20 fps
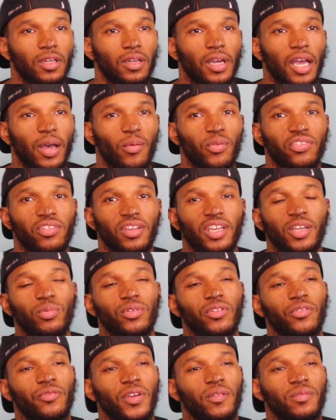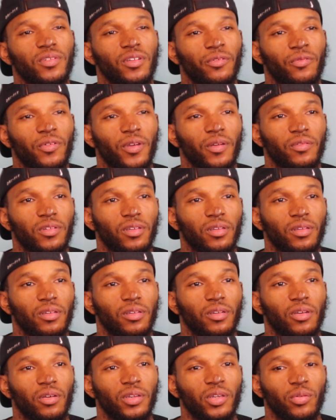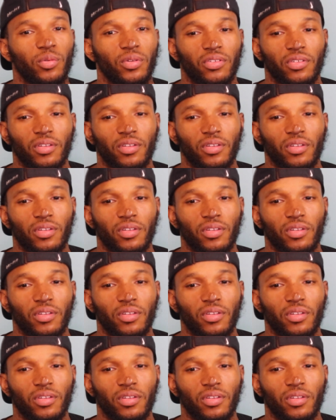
I would say he was 50-50. You know, he